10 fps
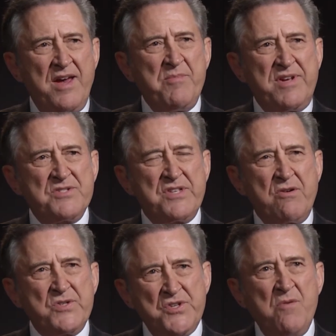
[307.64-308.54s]
and because
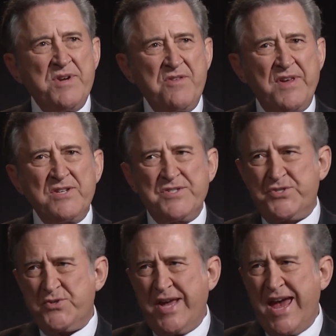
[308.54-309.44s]
there are so many things
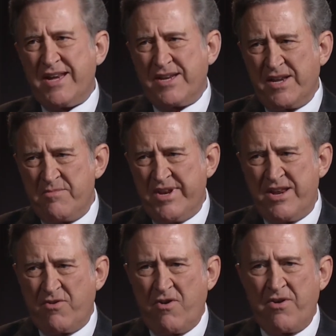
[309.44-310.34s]
that you can't
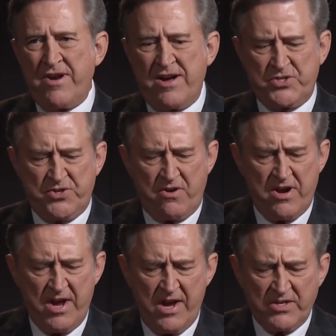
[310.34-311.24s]
eliminate or are not sure.